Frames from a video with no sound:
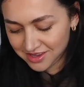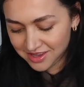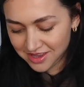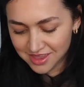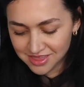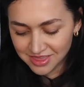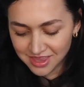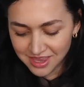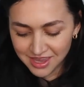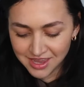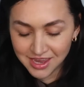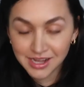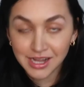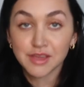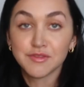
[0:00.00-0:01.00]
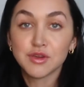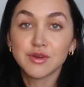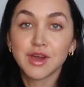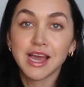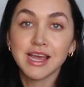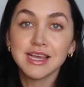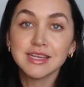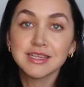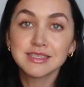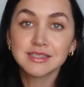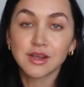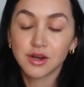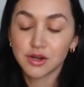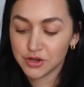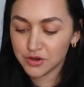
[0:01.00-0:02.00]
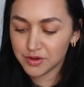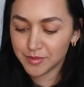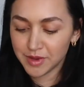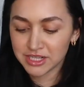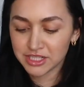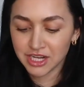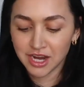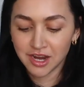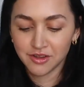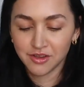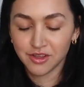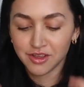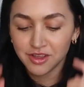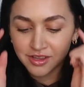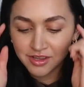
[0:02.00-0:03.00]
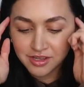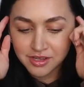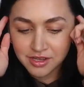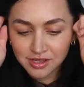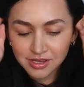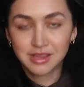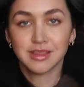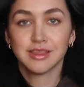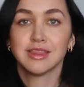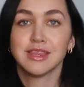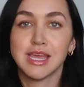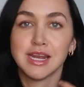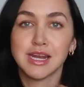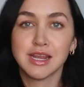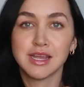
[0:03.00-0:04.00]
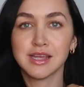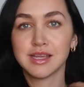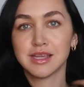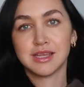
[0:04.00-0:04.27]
And then if you guys are new to my channel, then